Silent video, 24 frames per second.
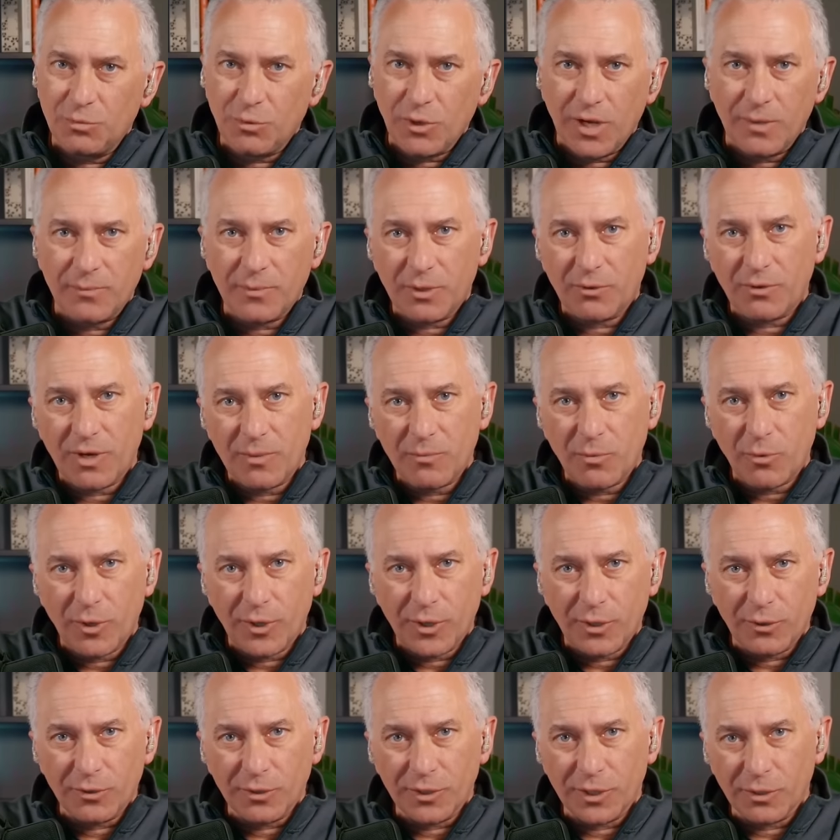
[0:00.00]
brought up a great
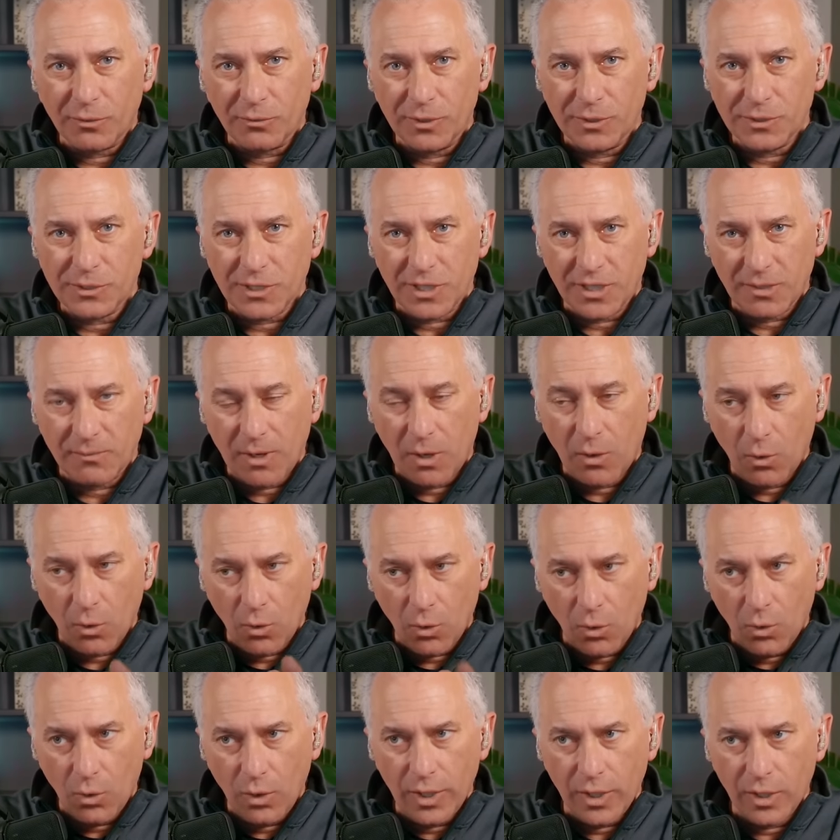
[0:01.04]
point earlier where you're talking about
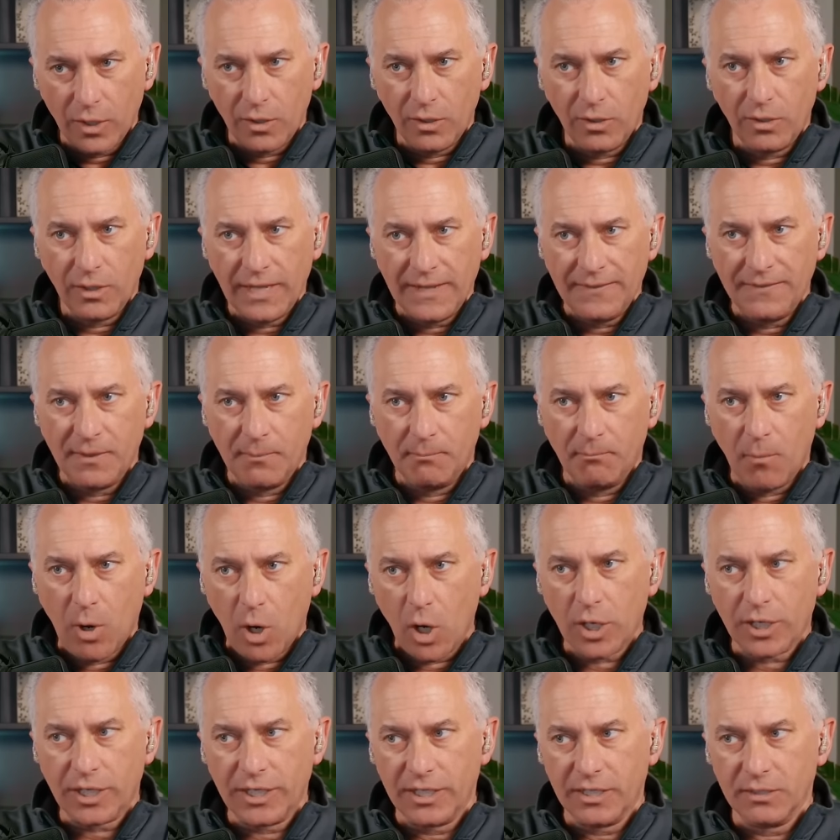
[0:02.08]
oil and the
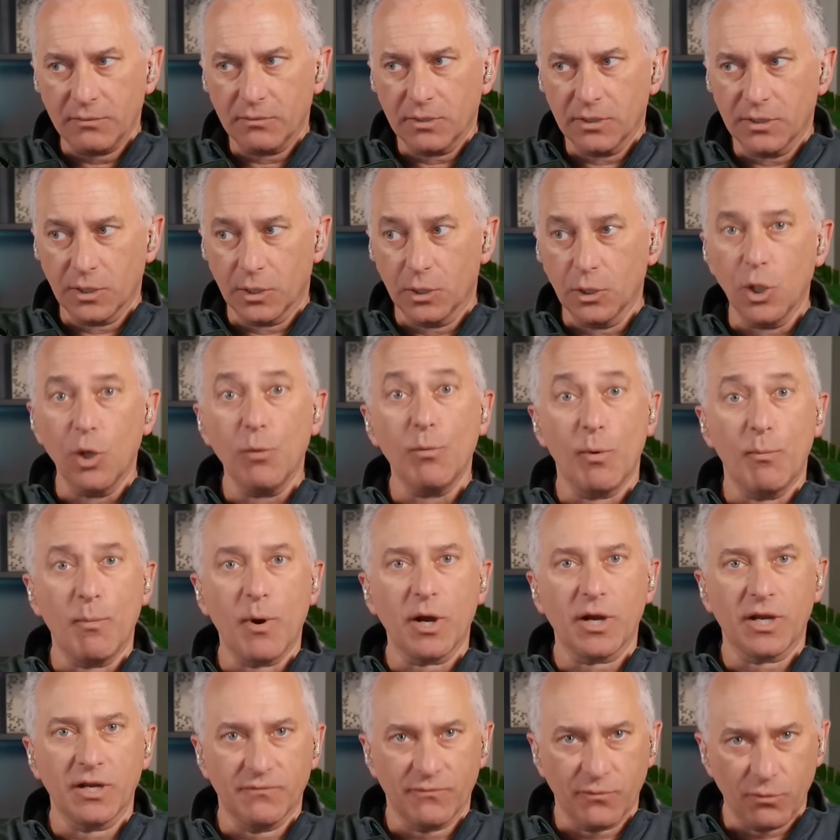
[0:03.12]
market, the global
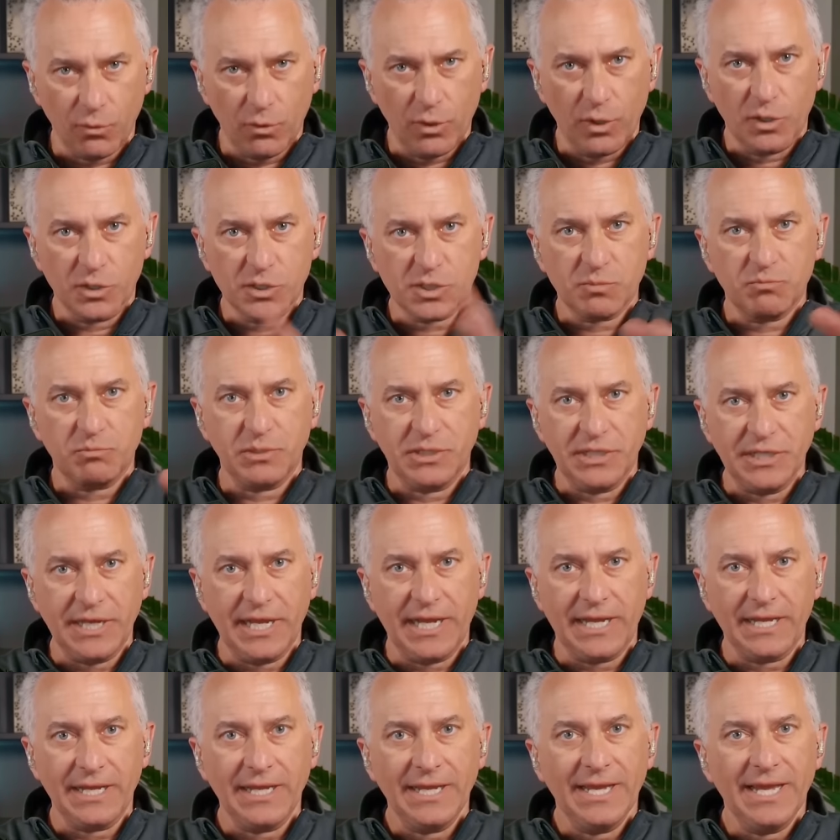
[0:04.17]
market for oil
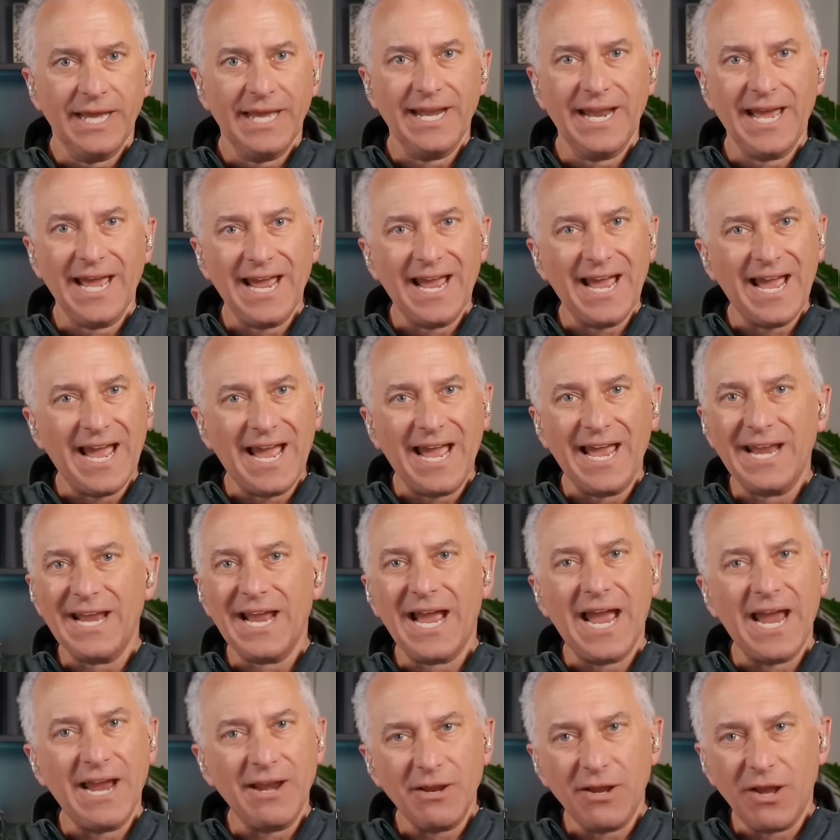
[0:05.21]
splitting. And I, I,
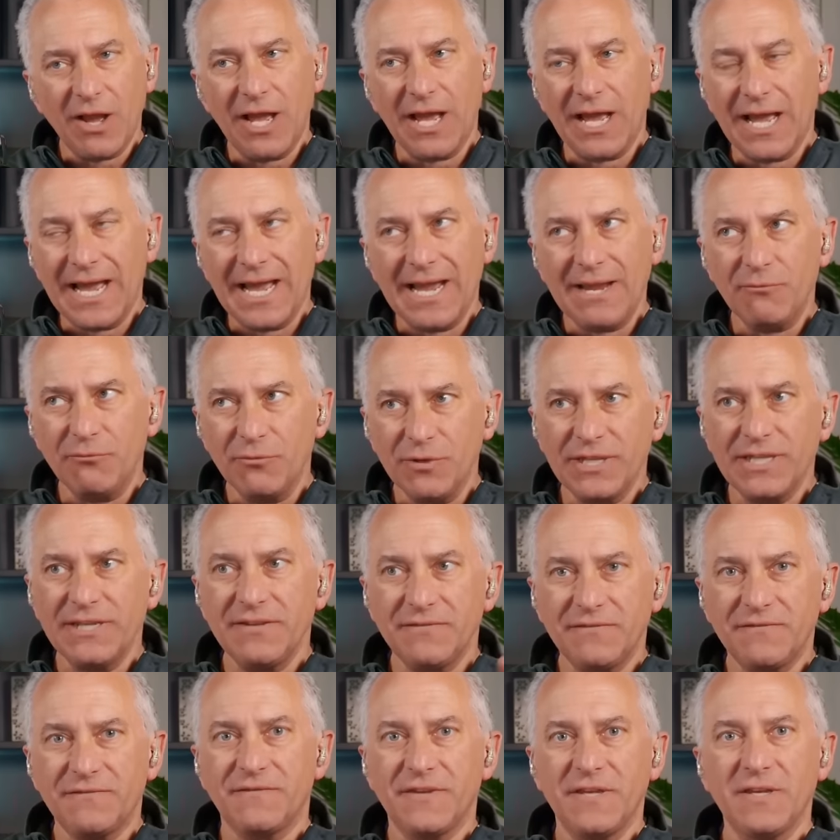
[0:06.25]
I, I really
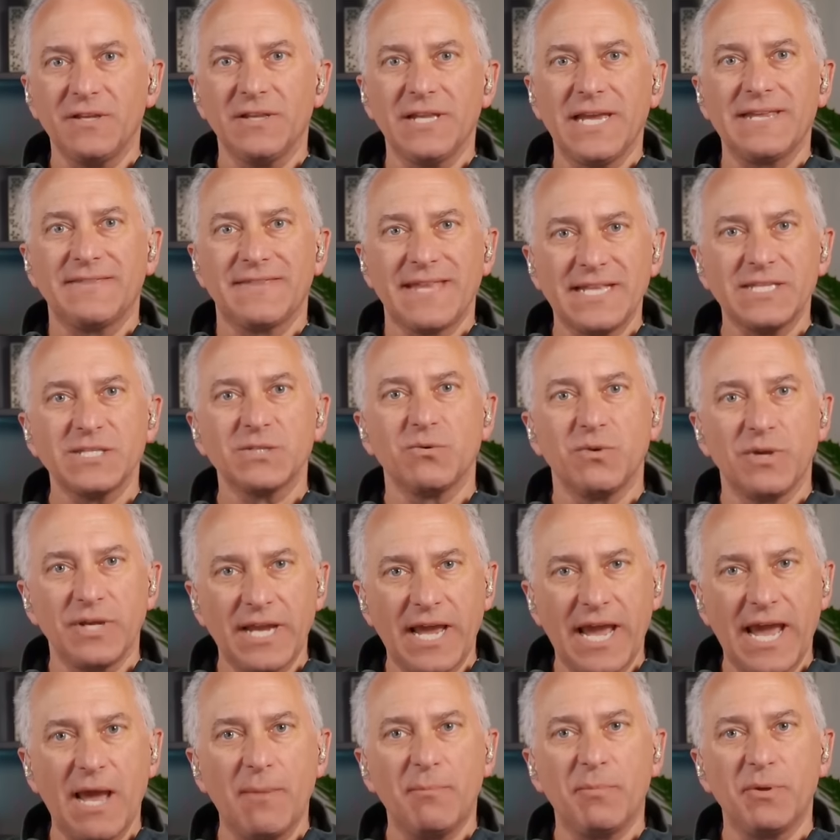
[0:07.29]
feel like that's going
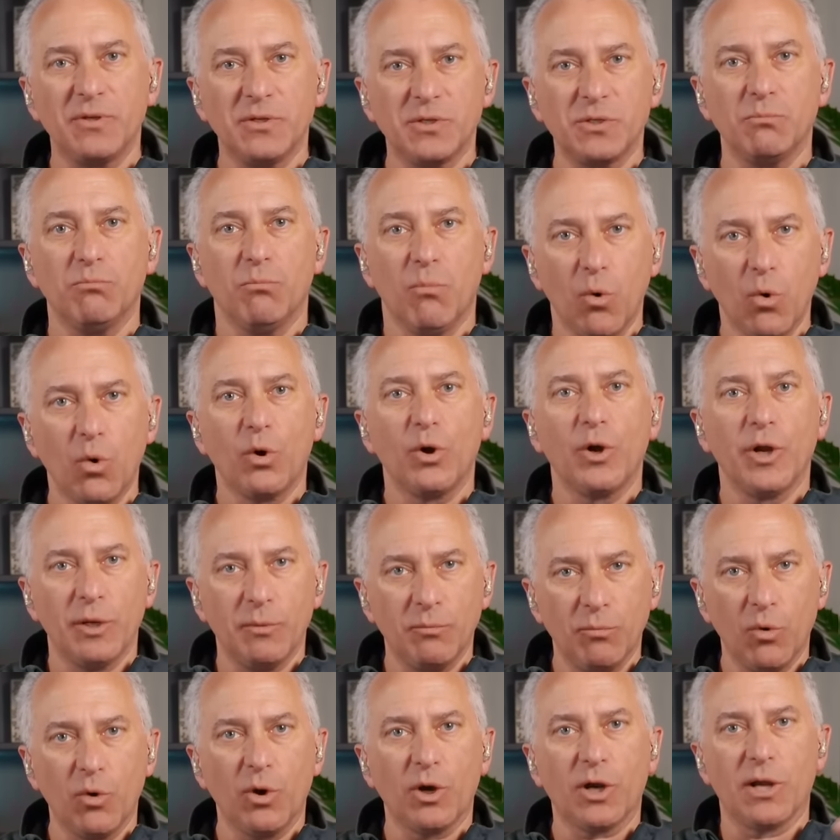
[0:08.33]
to happen to more and
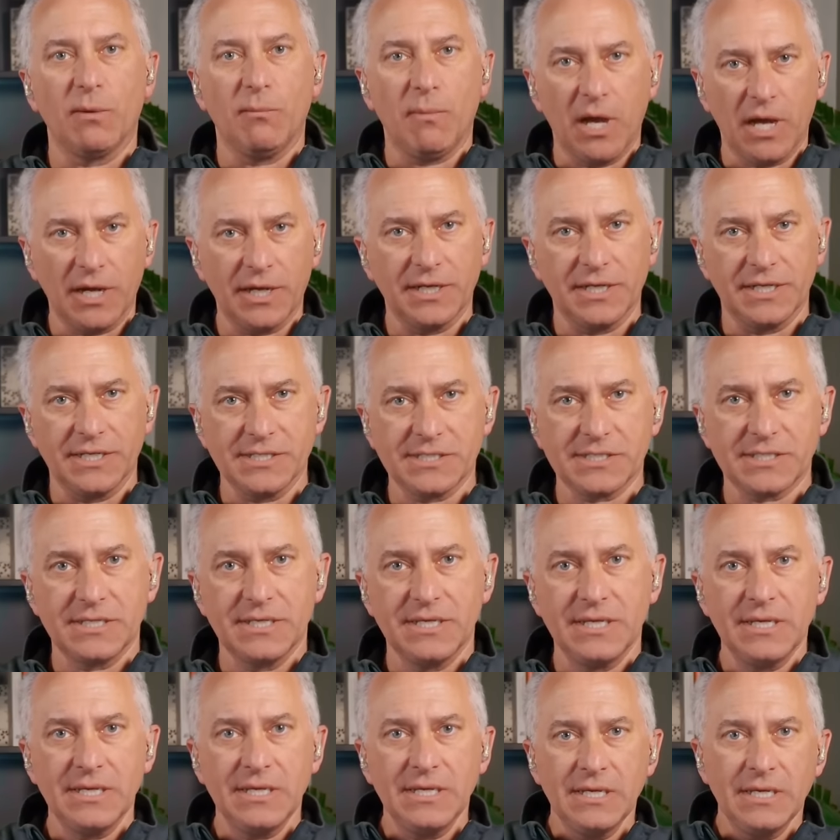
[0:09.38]
more commodities.
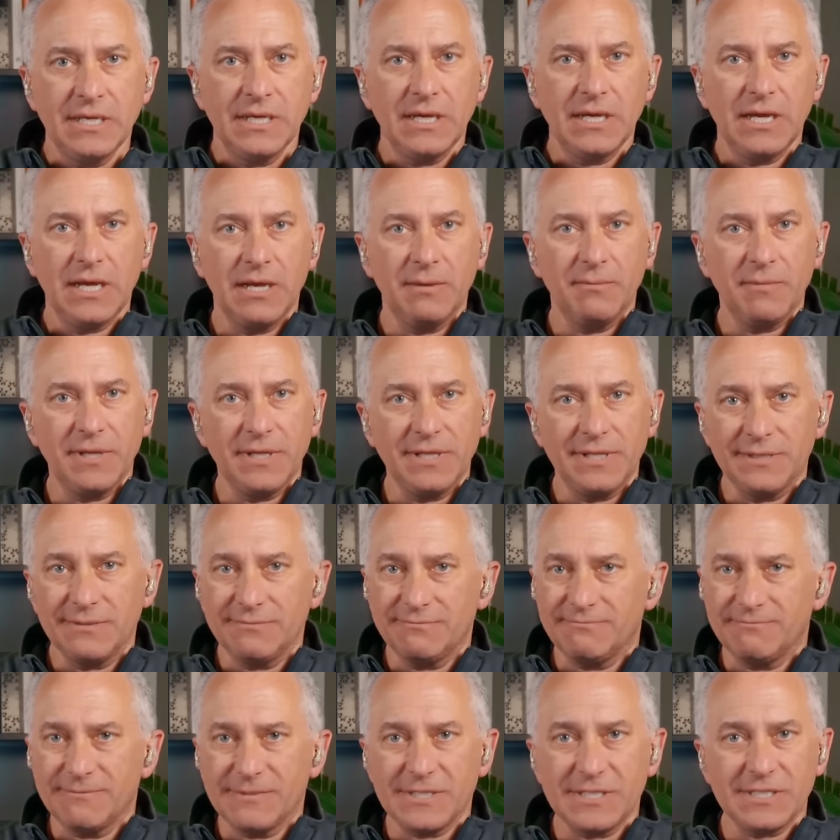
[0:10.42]
Agreed. I mean,
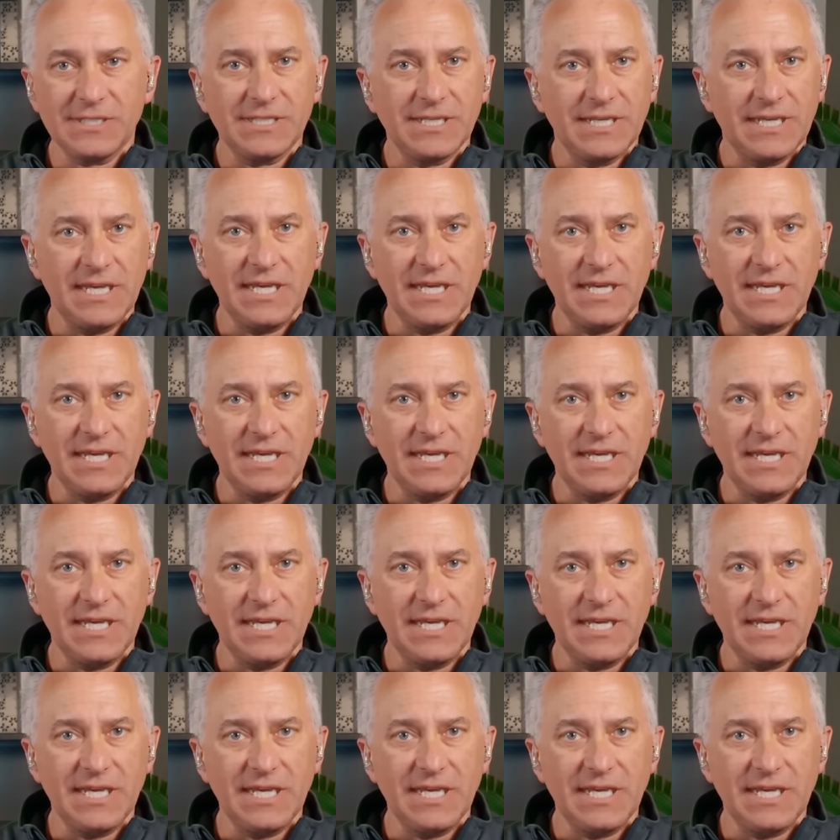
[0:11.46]
Completely. just the